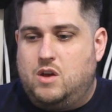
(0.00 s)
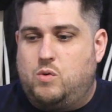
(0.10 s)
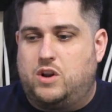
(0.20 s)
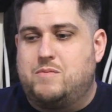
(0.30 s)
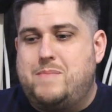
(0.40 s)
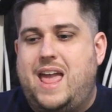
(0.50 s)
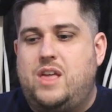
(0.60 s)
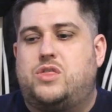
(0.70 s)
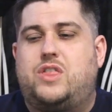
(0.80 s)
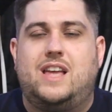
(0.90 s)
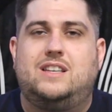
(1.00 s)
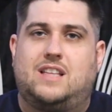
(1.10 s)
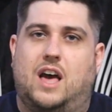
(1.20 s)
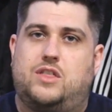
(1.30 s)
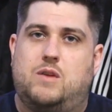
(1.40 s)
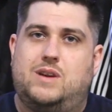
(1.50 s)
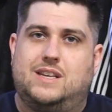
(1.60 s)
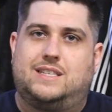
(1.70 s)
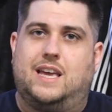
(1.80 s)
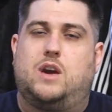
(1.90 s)
one of the main things that I think we
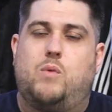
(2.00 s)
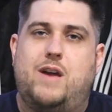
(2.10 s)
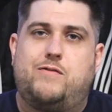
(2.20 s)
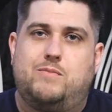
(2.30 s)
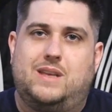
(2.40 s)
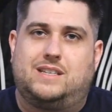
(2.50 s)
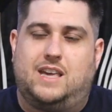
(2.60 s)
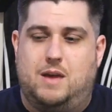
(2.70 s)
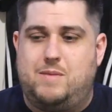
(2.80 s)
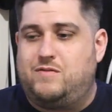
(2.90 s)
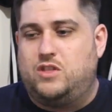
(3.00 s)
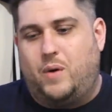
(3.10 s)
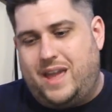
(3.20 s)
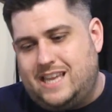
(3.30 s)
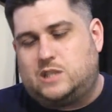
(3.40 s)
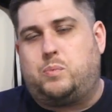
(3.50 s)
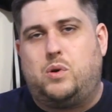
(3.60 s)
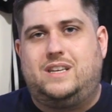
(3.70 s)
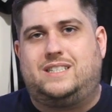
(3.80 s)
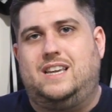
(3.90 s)
can take away from this game, even though it is
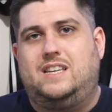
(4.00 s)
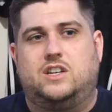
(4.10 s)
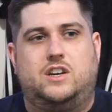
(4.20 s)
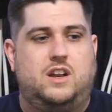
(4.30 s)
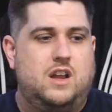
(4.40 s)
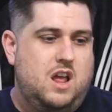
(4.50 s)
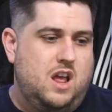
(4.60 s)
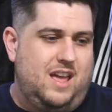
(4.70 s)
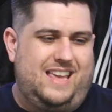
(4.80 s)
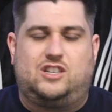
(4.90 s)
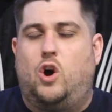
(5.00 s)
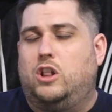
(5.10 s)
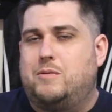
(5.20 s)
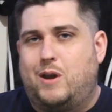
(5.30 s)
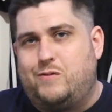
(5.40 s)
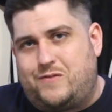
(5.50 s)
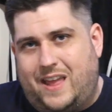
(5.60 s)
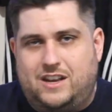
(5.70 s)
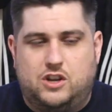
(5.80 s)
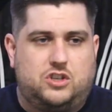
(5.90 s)
pre-season and it's all about
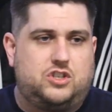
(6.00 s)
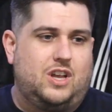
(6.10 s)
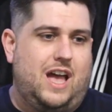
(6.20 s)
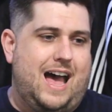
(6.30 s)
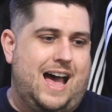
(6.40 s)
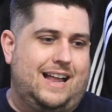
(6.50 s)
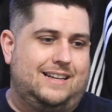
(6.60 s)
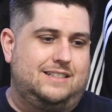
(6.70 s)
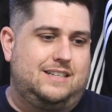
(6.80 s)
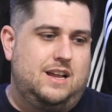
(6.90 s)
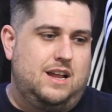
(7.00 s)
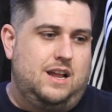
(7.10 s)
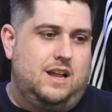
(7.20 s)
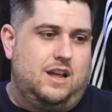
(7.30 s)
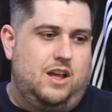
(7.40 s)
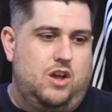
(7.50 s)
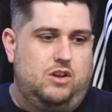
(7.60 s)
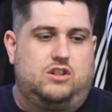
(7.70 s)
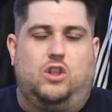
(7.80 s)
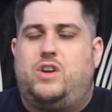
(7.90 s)
fitness and
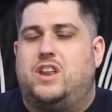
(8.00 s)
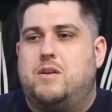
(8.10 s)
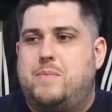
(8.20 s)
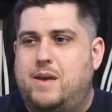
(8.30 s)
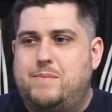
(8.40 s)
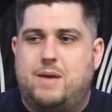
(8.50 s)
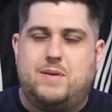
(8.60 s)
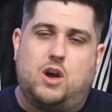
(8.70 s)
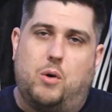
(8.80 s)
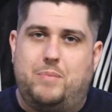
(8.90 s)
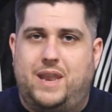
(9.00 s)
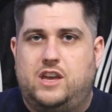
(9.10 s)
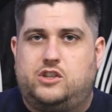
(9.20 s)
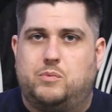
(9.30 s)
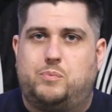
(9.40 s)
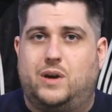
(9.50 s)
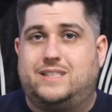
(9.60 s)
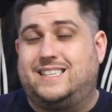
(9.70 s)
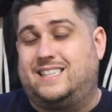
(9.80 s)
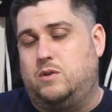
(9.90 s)
and looking at a bit of maybe combination play
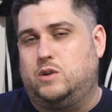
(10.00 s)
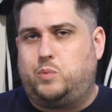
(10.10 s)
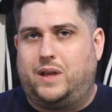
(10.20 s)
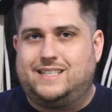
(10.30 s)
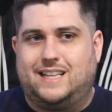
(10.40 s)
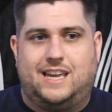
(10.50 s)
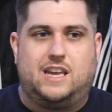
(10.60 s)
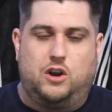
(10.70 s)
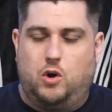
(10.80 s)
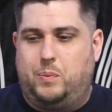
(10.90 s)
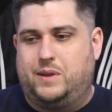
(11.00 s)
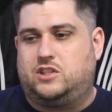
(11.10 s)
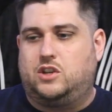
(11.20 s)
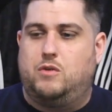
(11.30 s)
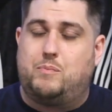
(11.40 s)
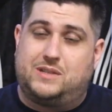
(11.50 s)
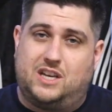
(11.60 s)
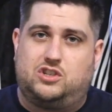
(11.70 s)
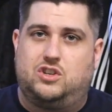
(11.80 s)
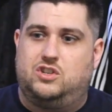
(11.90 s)
to see which players are linking up in certain
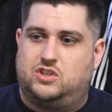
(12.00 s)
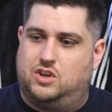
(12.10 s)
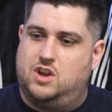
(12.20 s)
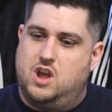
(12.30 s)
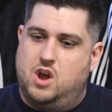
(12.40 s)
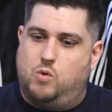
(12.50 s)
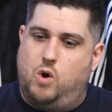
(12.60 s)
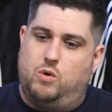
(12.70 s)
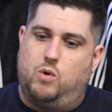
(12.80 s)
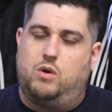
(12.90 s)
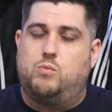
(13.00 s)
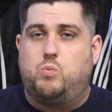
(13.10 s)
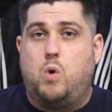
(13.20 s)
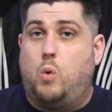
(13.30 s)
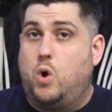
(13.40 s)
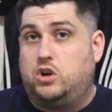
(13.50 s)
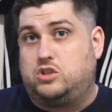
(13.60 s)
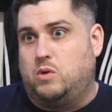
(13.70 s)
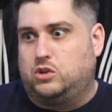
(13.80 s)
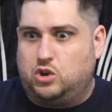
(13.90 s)
positions and what what what
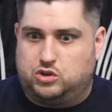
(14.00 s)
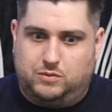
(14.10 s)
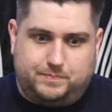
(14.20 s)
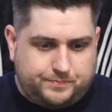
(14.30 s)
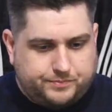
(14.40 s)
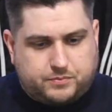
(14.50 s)
works and what doesn't,